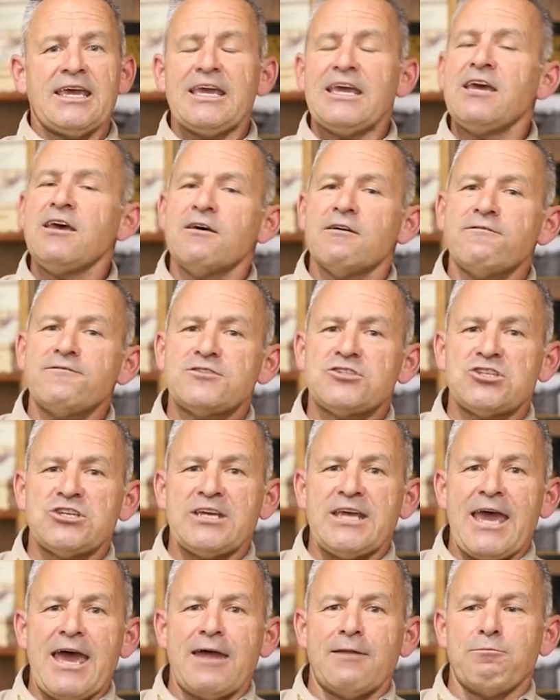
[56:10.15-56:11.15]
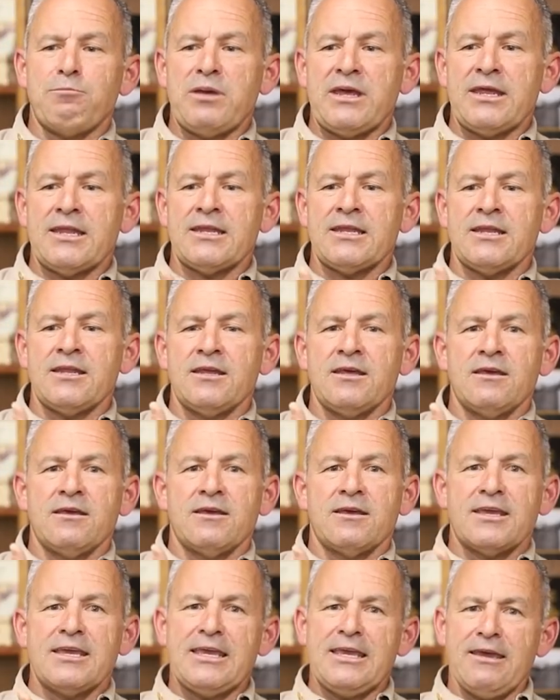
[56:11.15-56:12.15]
If she had been
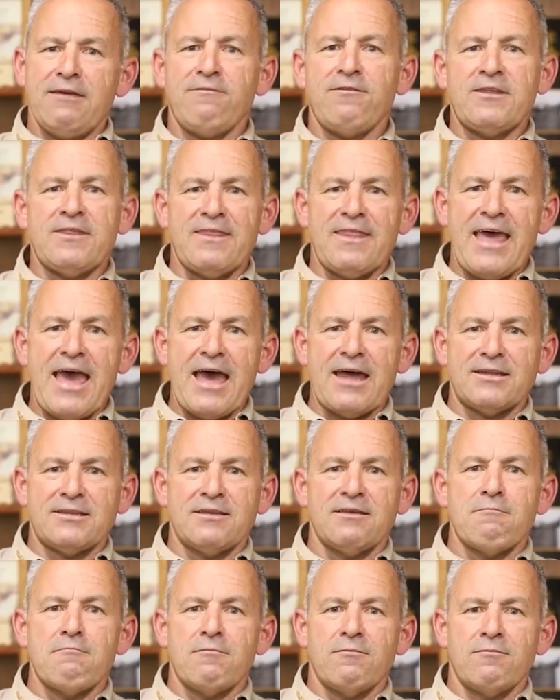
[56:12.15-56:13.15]
given that